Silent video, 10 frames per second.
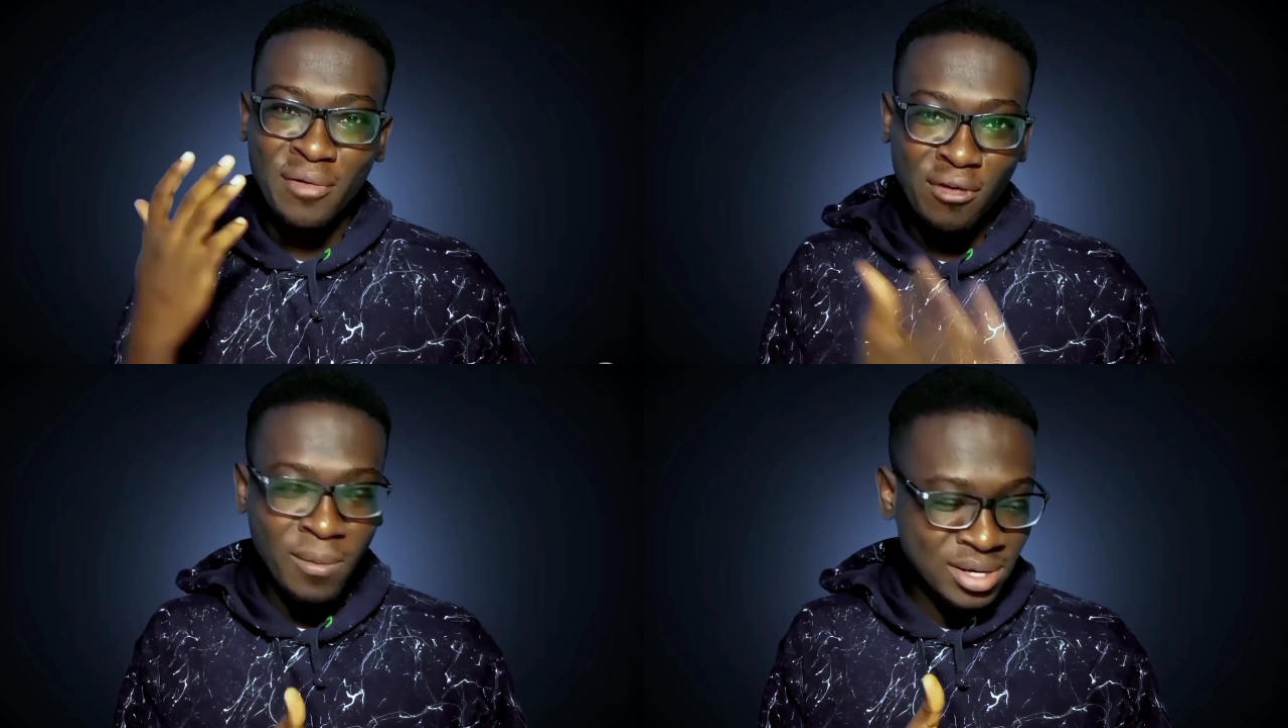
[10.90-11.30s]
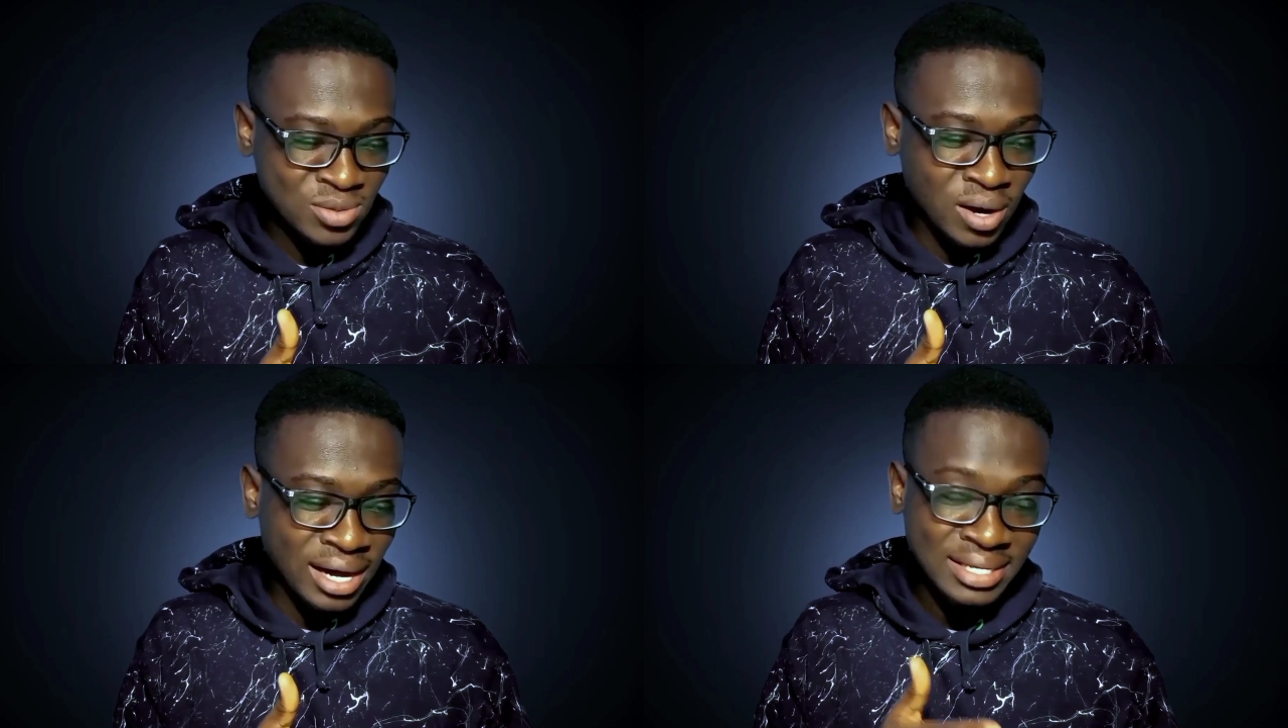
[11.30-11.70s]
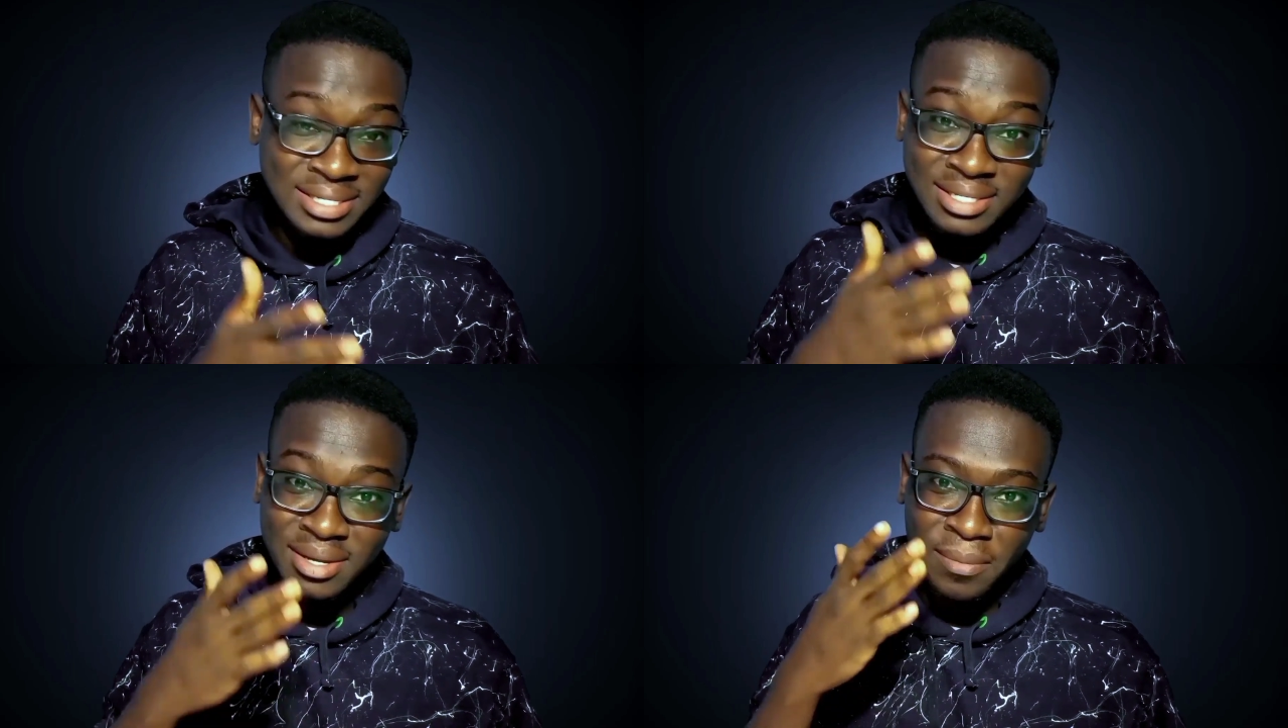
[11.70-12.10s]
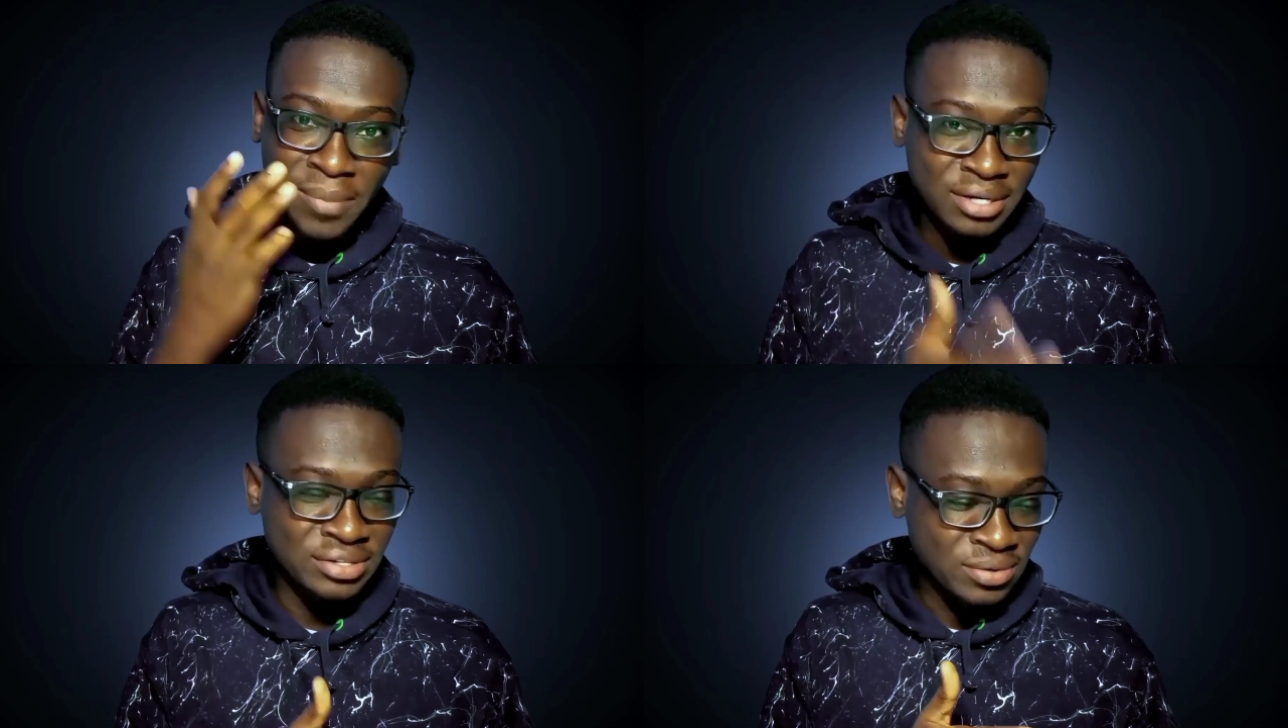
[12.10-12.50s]
performance wise,
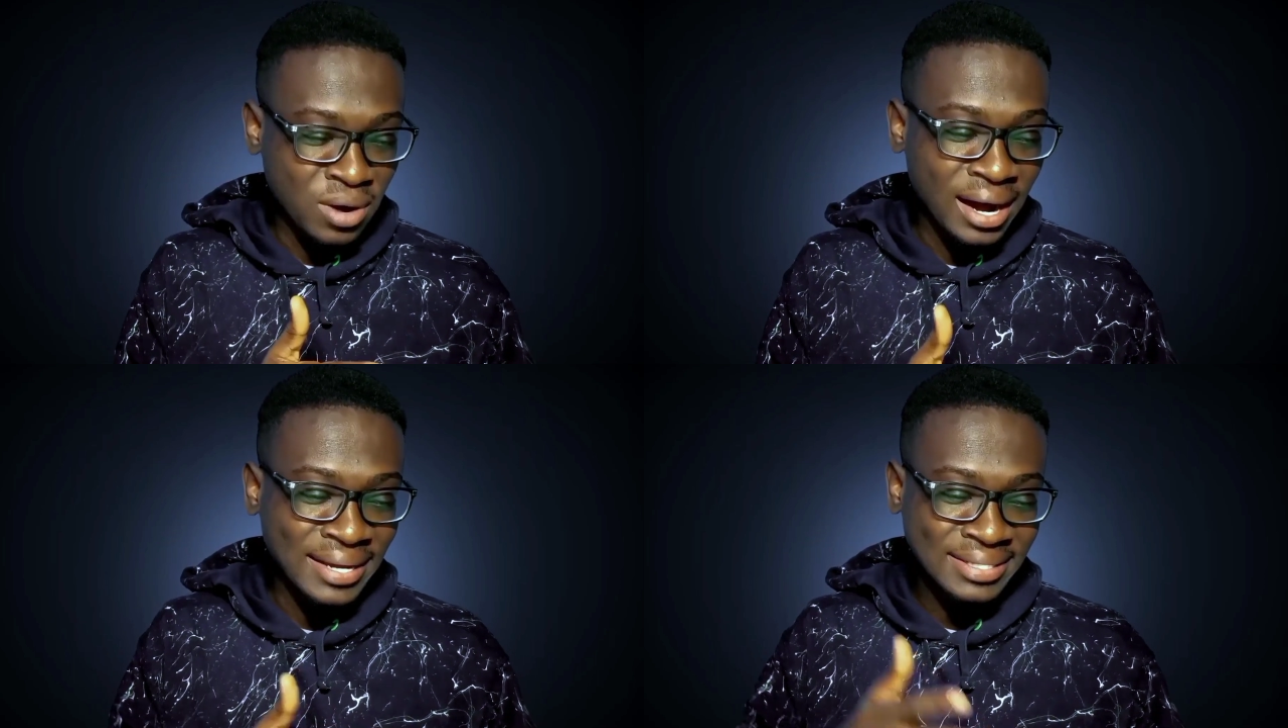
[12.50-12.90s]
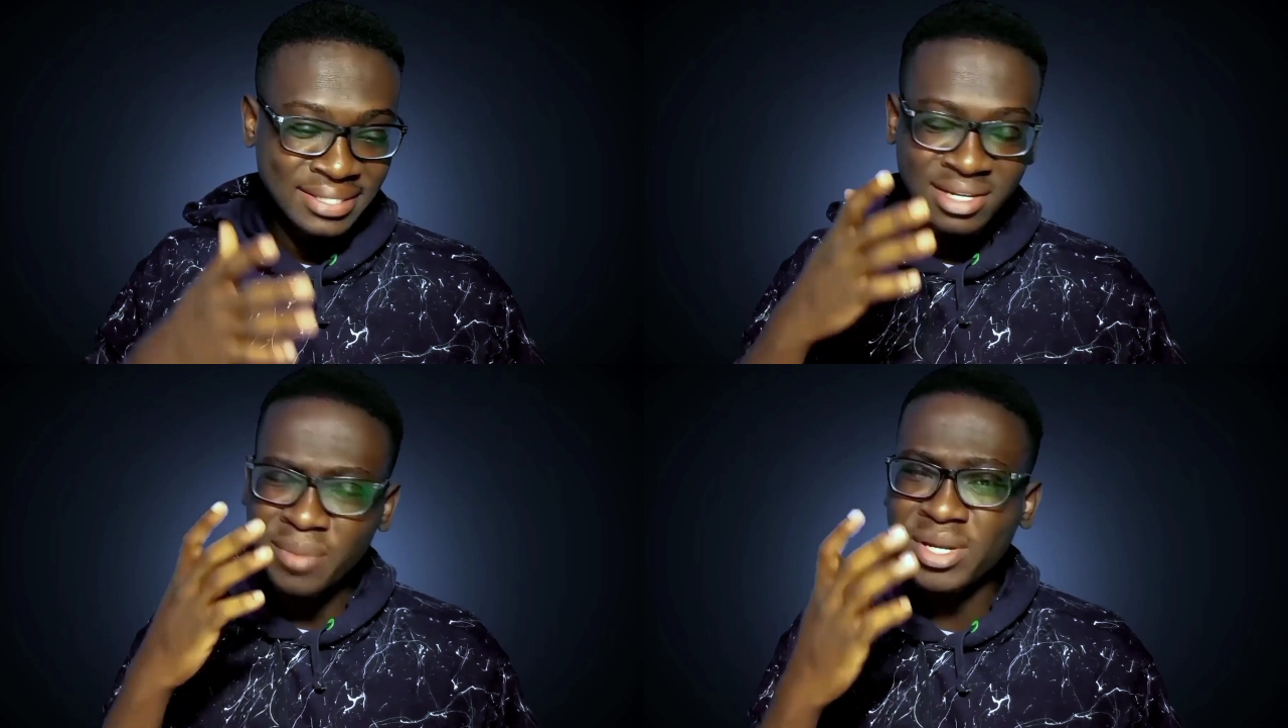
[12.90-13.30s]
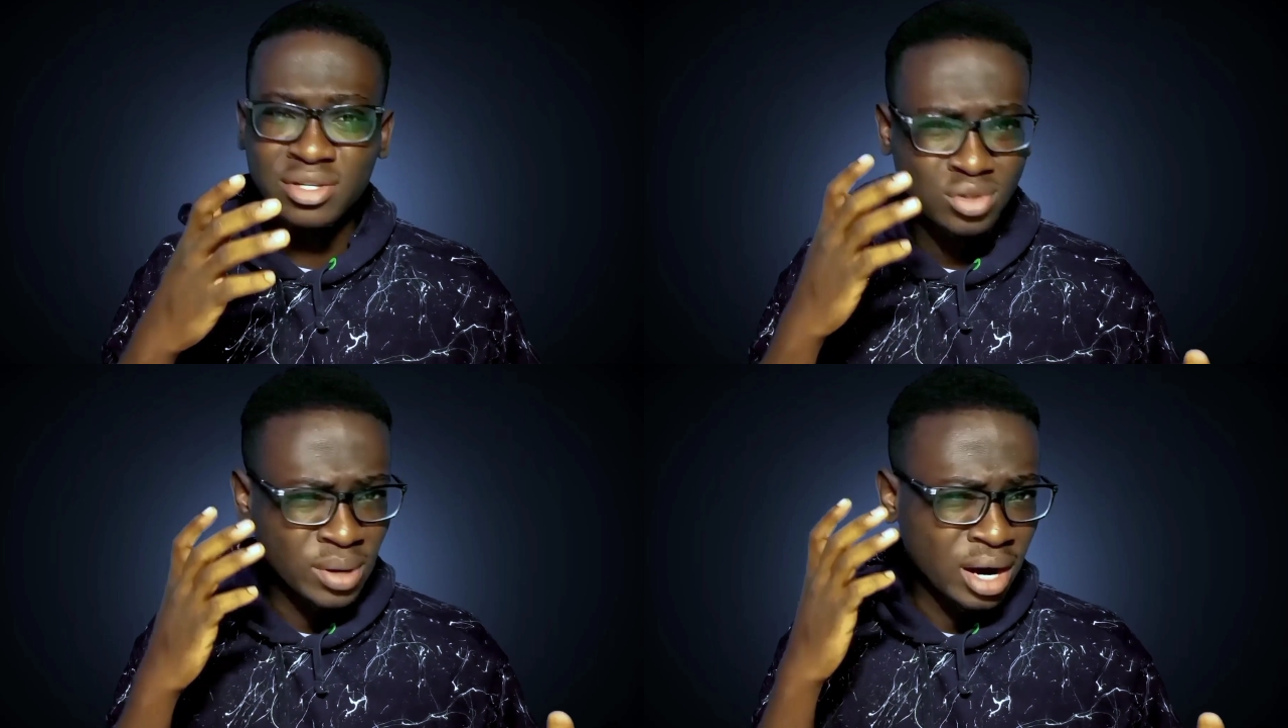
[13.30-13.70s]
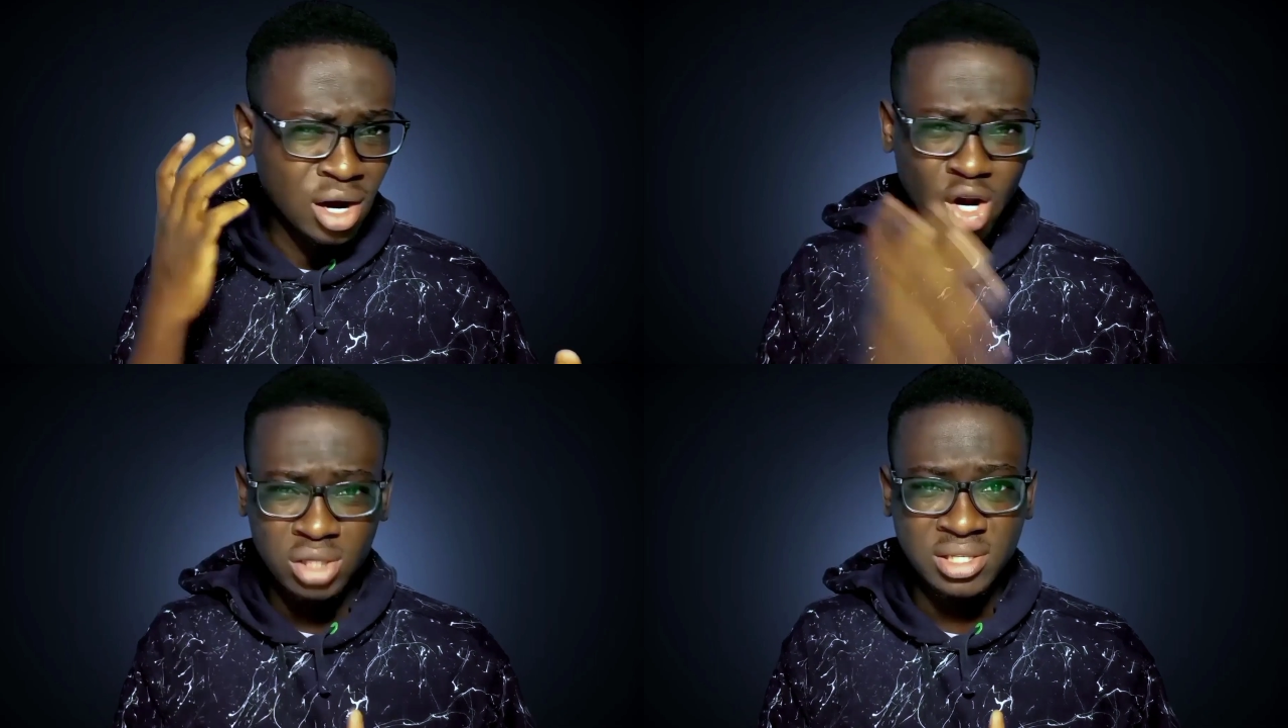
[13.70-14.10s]
battery wise, I mean it's doing a
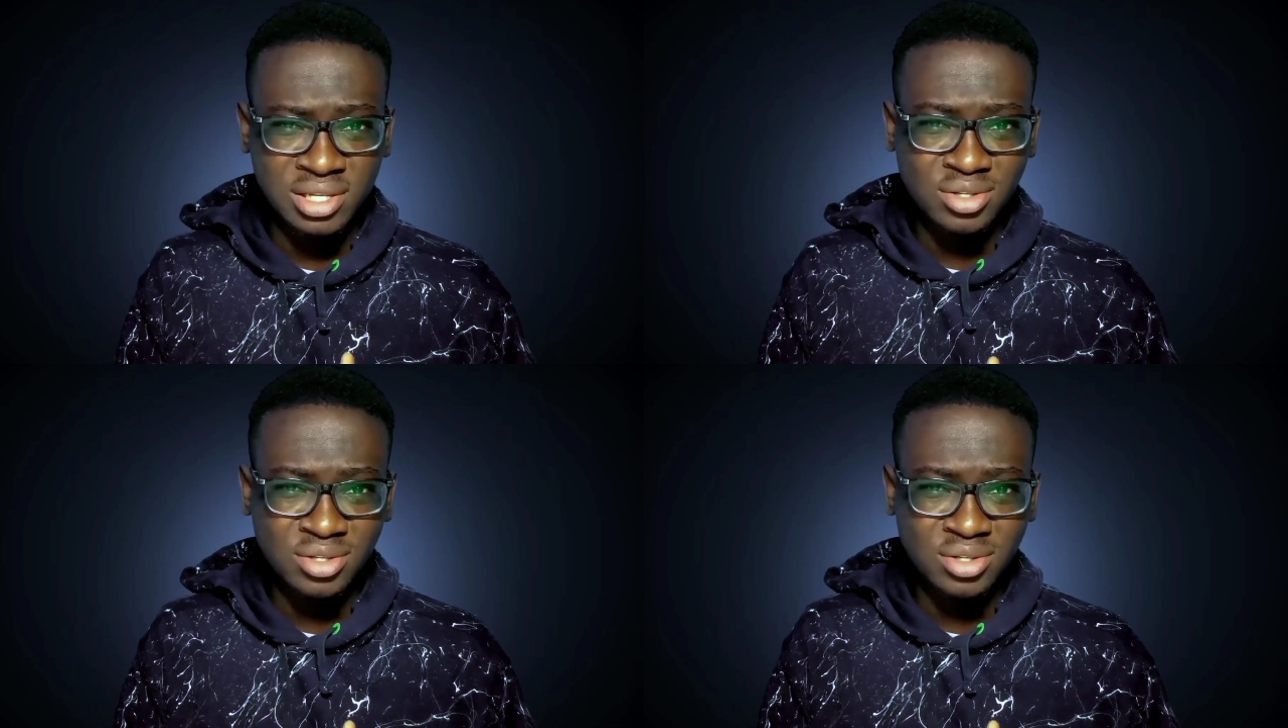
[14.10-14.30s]
lot.